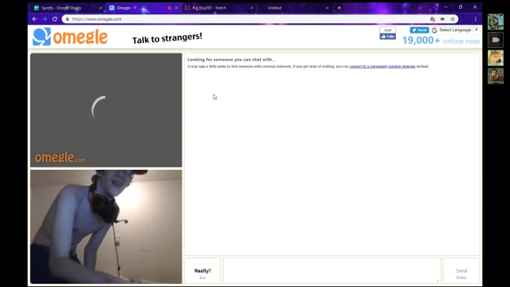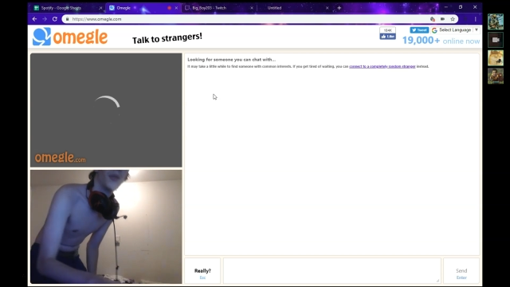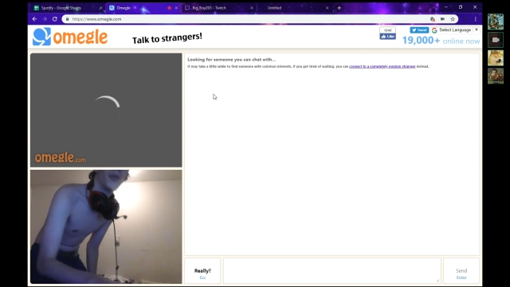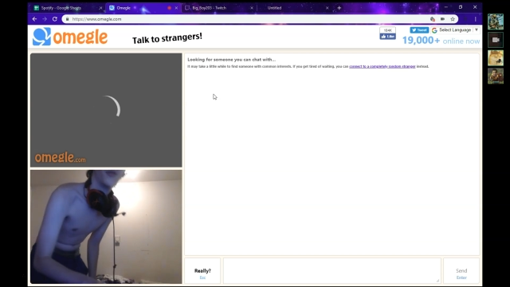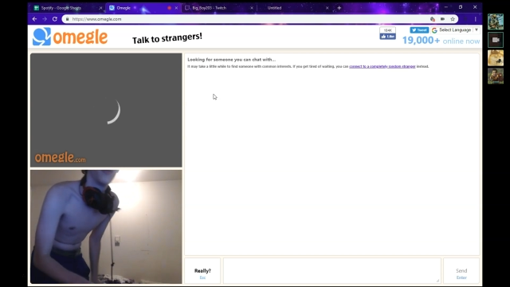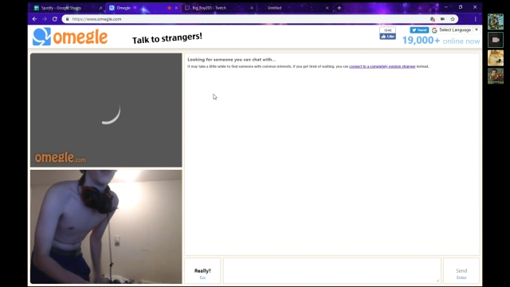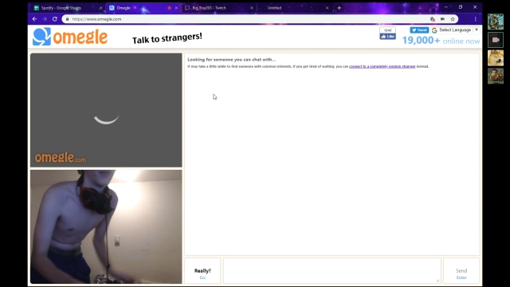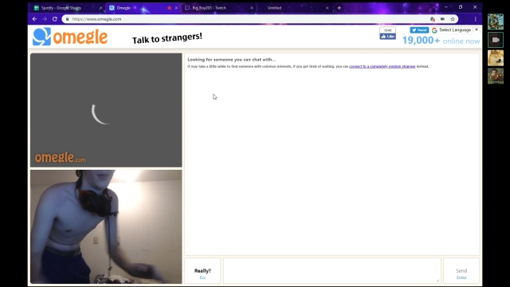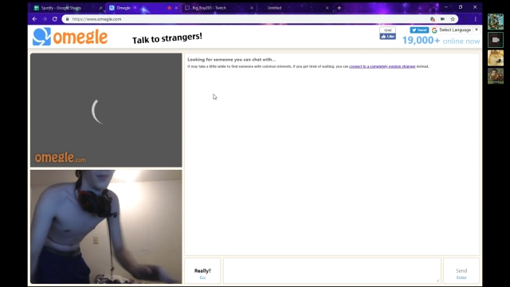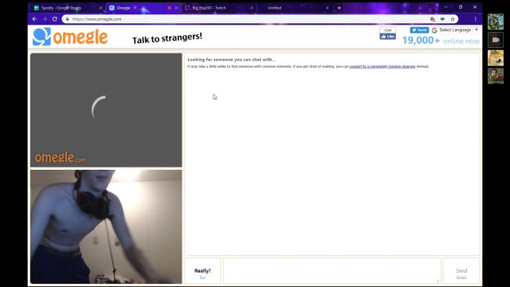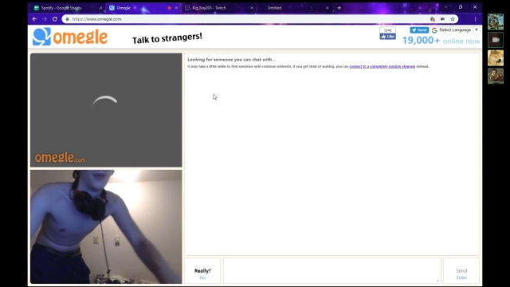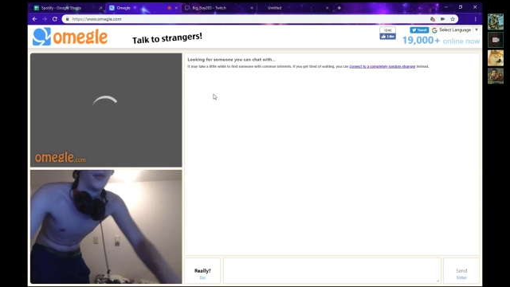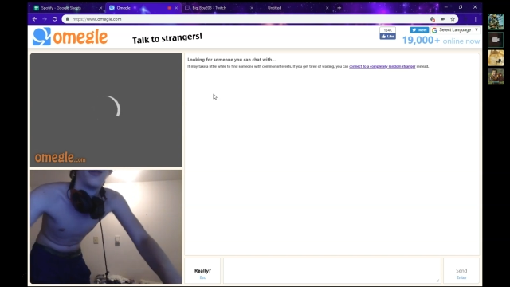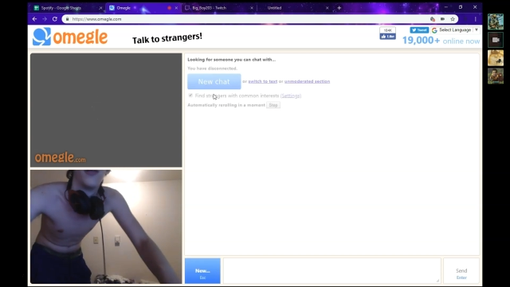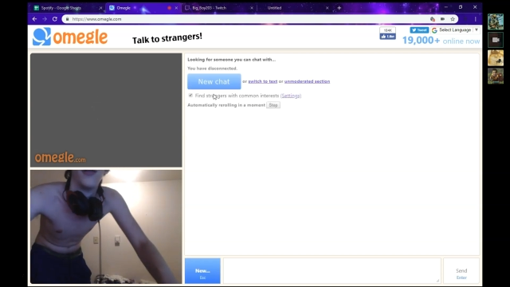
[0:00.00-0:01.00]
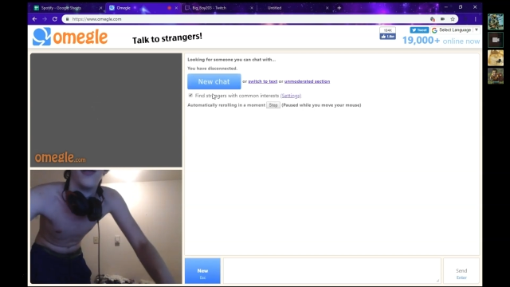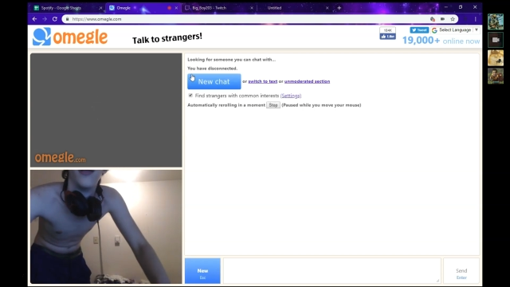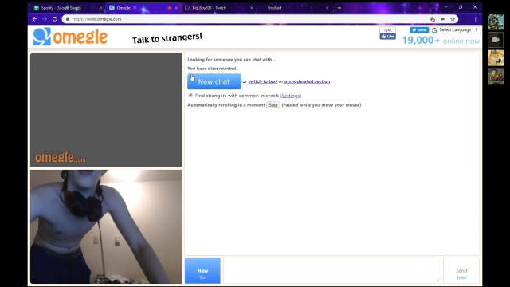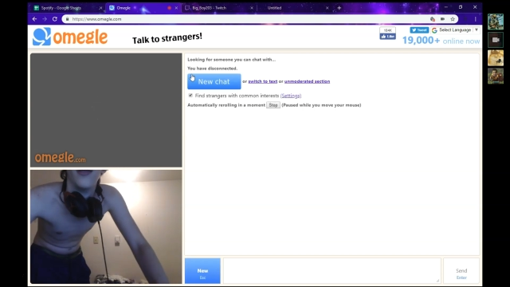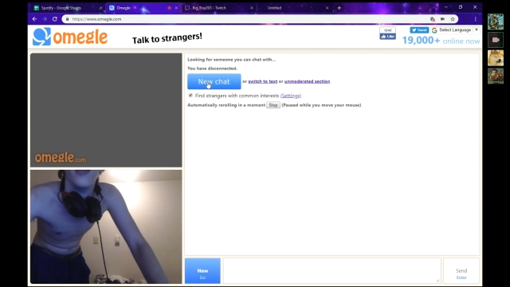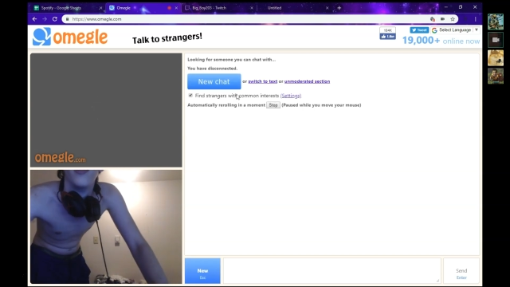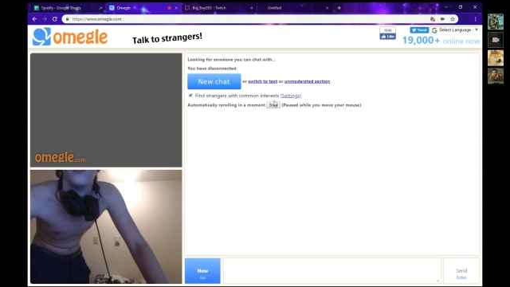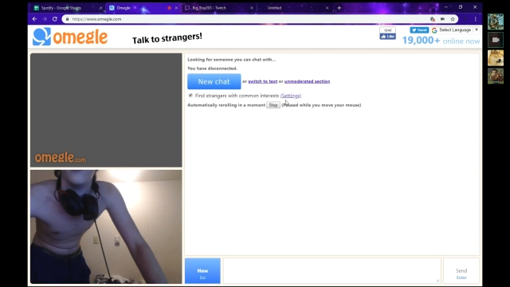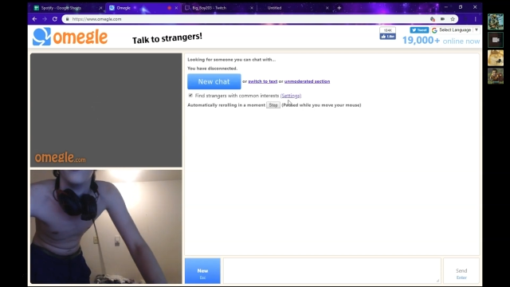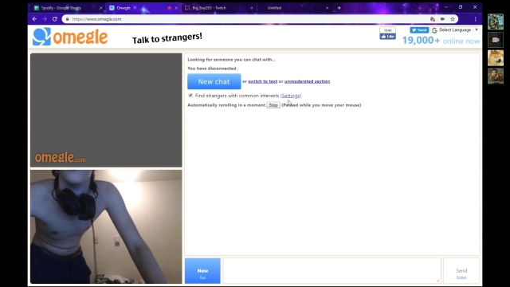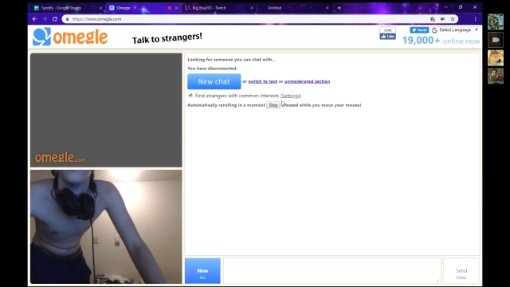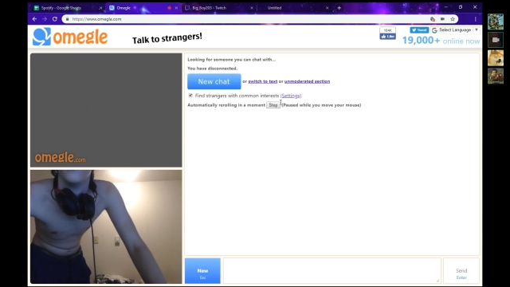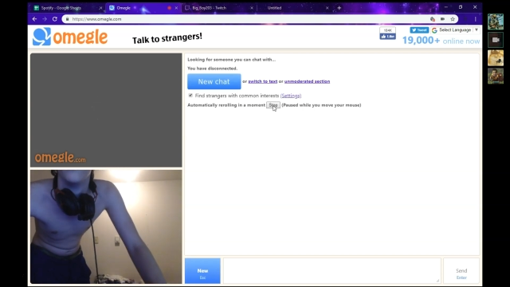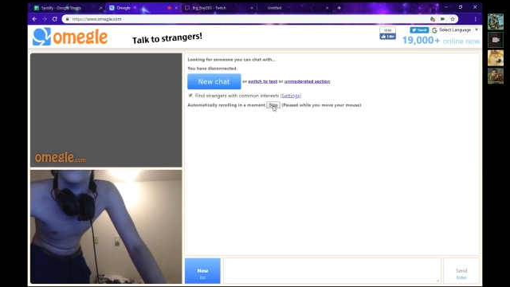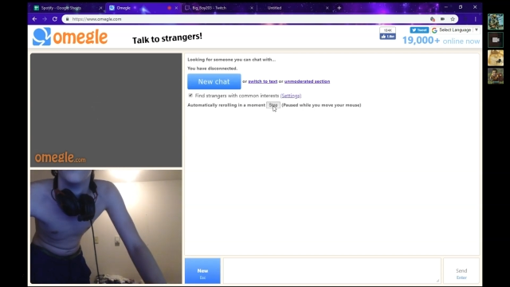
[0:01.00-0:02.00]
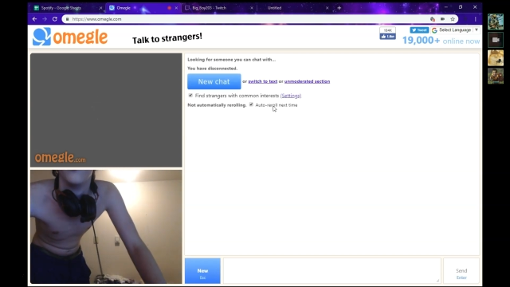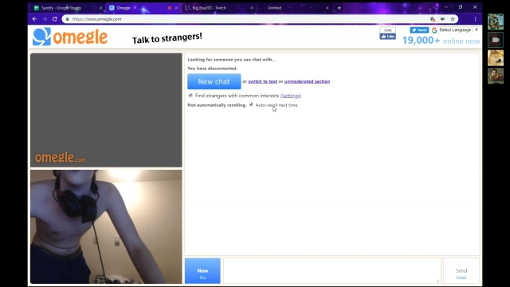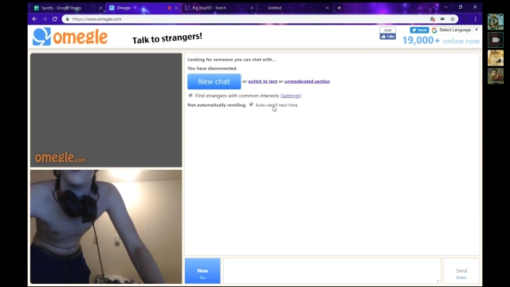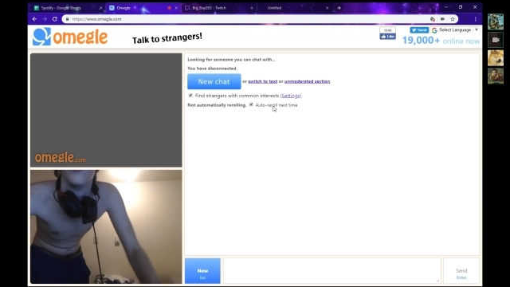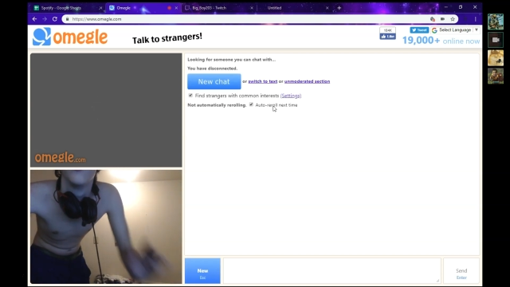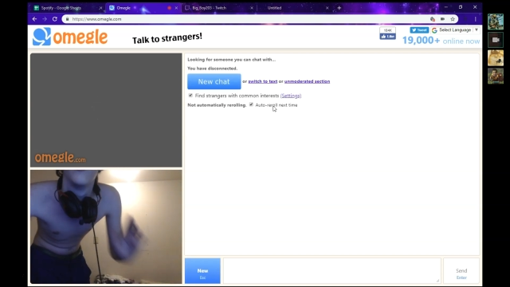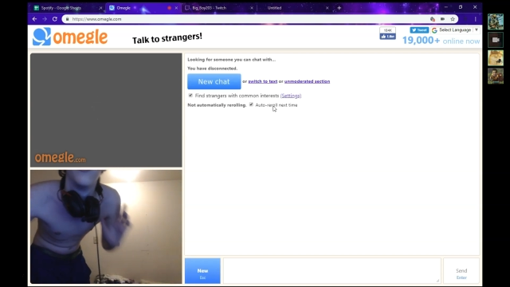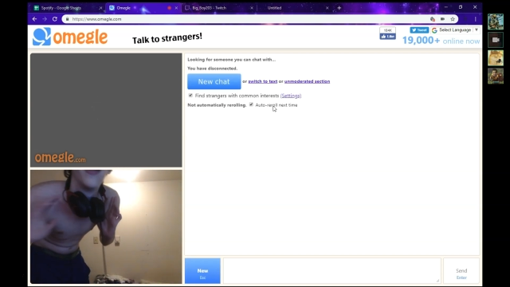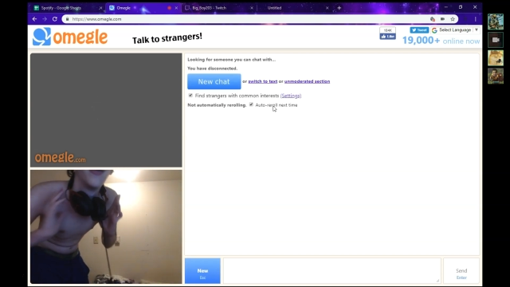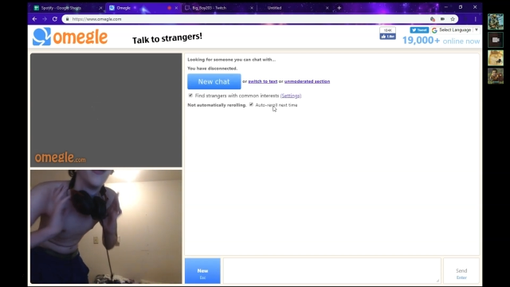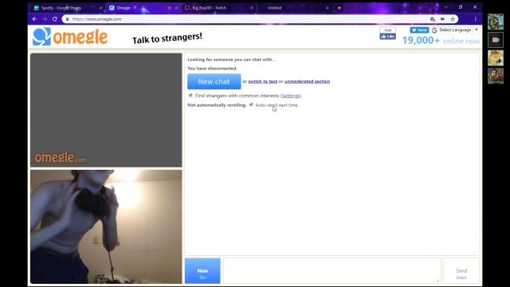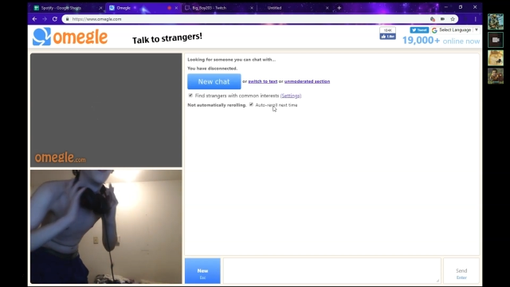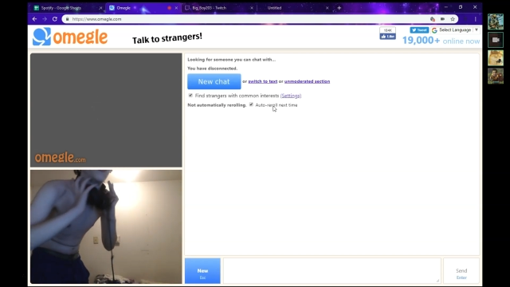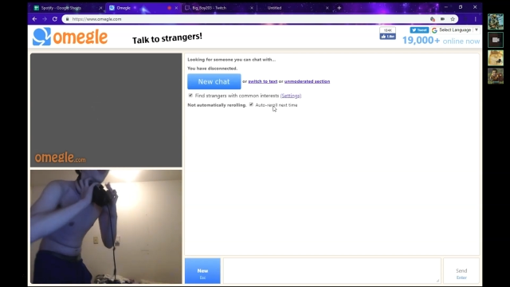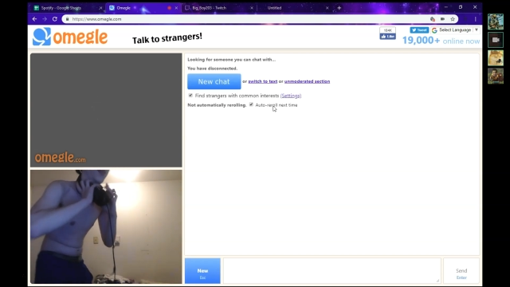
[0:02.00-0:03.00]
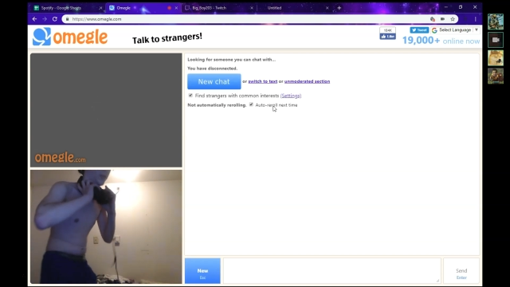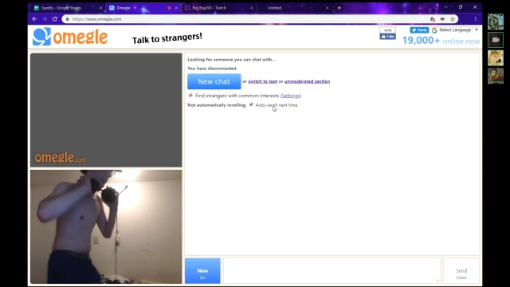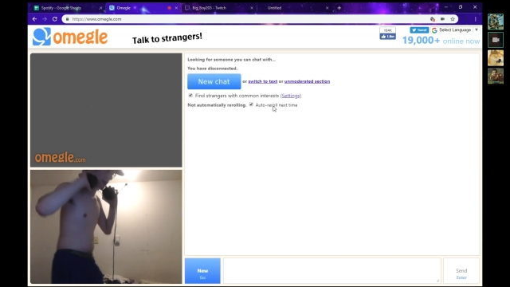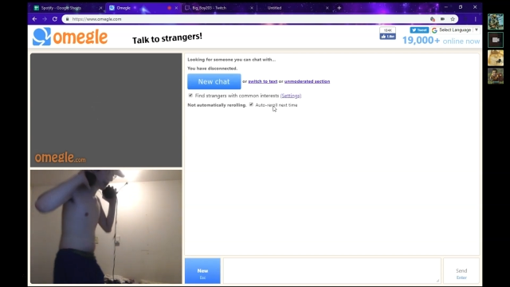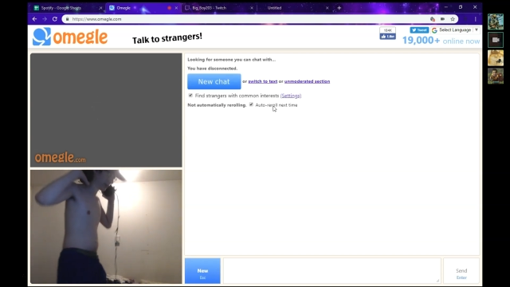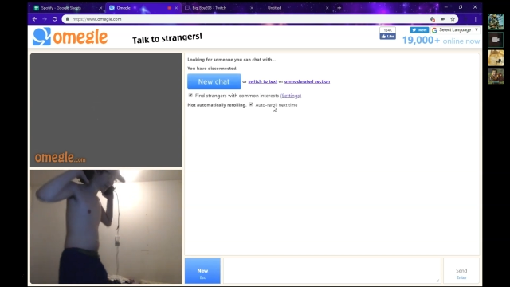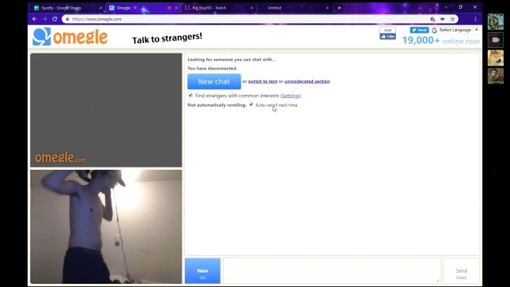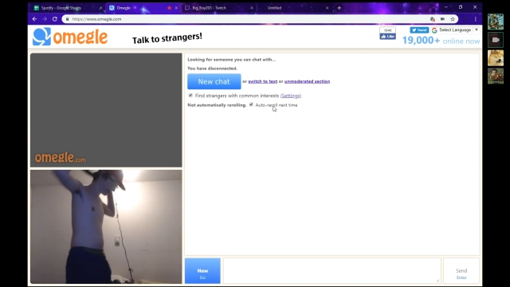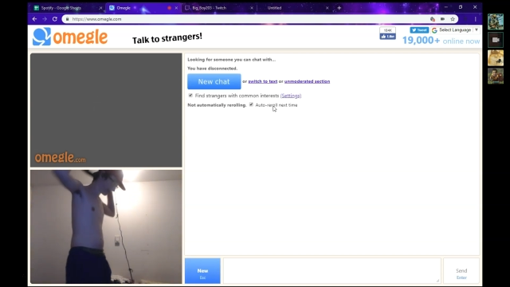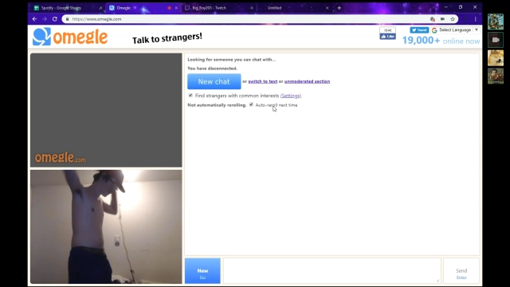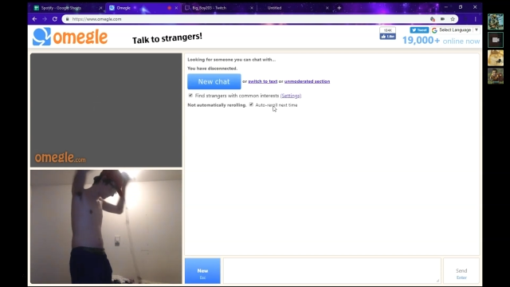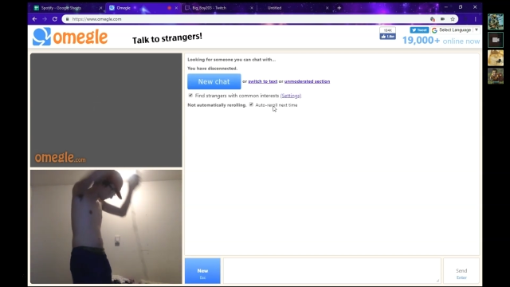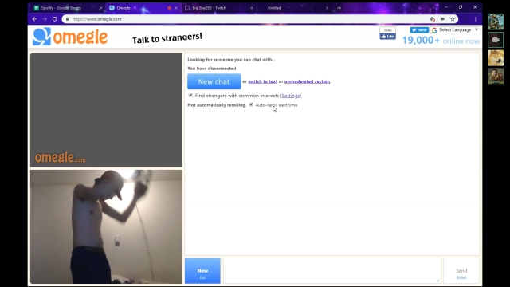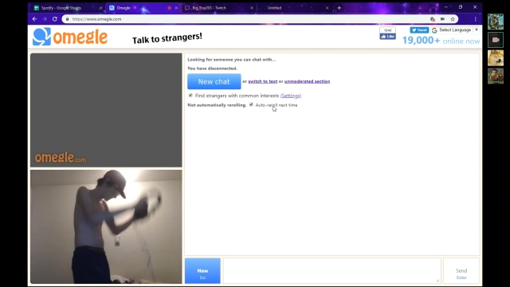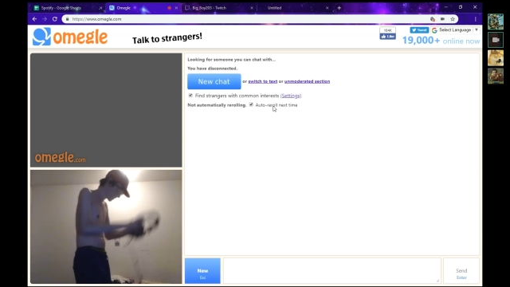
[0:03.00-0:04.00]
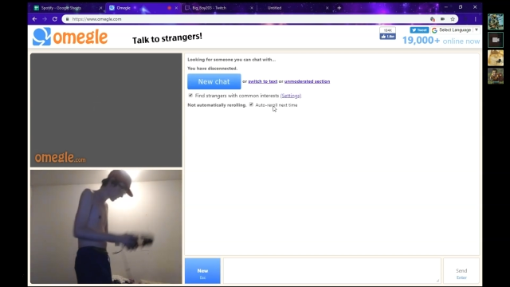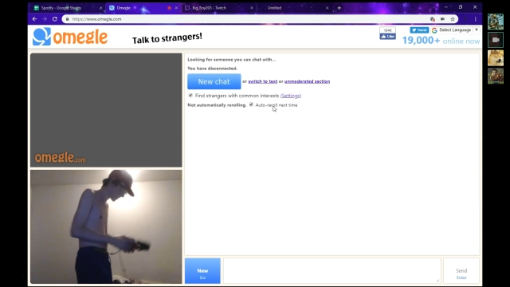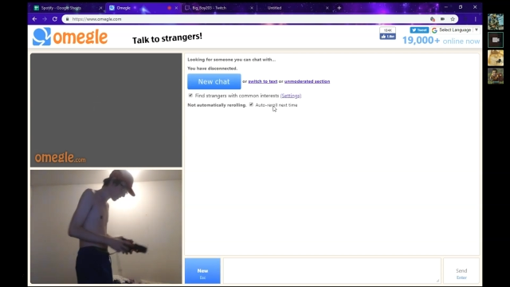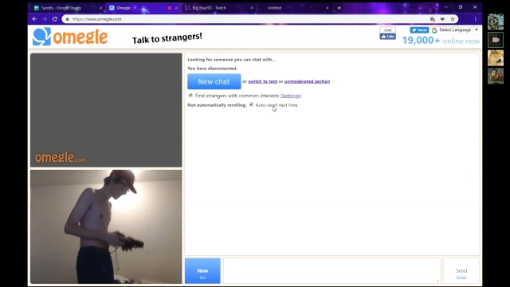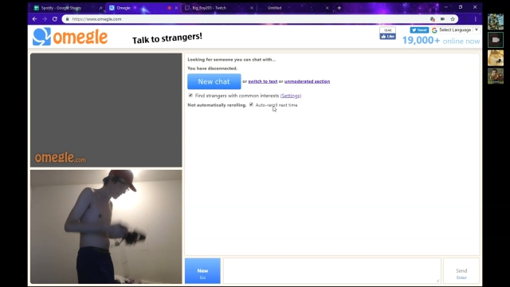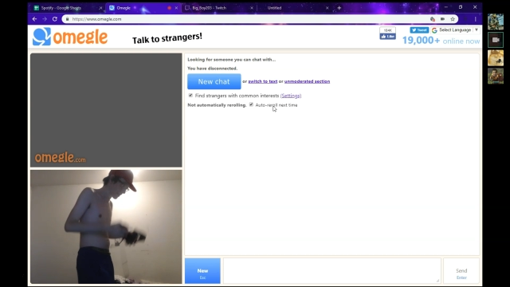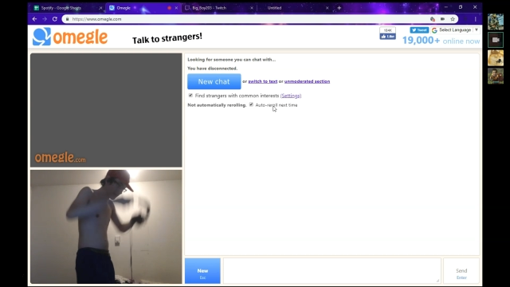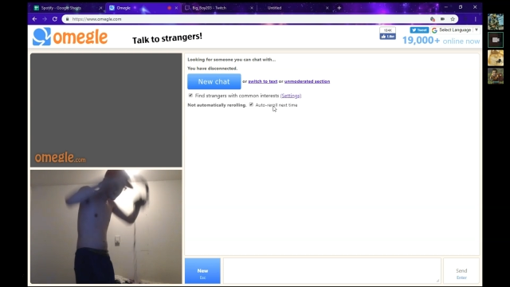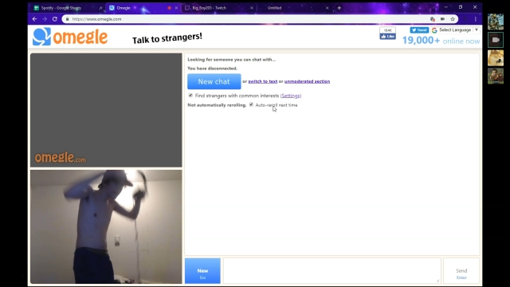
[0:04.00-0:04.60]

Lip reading: [unreadable: no face in view]